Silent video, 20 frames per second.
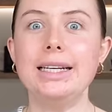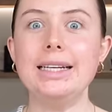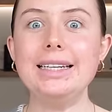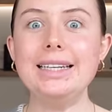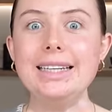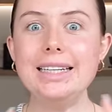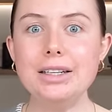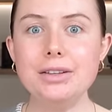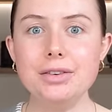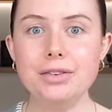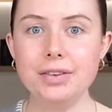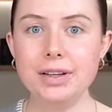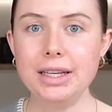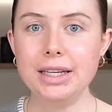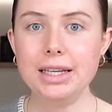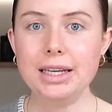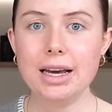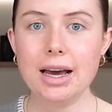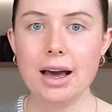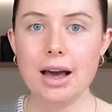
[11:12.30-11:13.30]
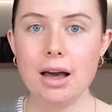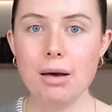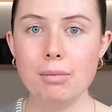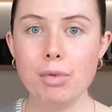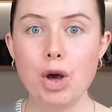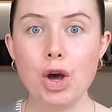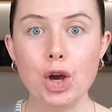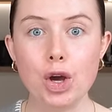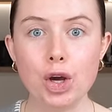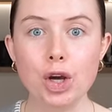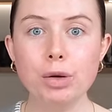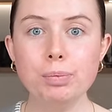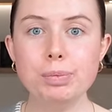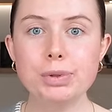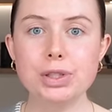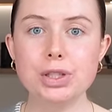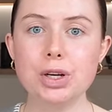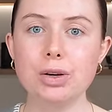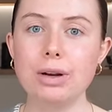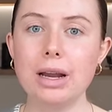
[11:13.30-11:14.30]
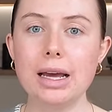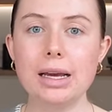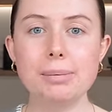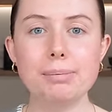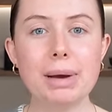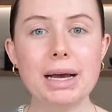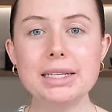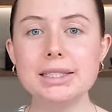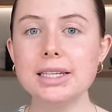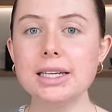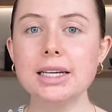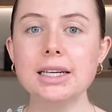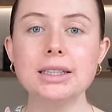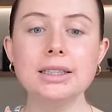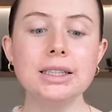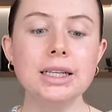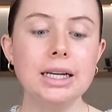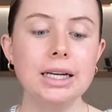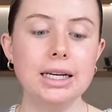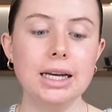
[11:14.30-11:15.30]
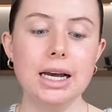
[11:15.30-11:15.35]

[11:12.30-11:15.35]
leafy um, herbs, so like basil,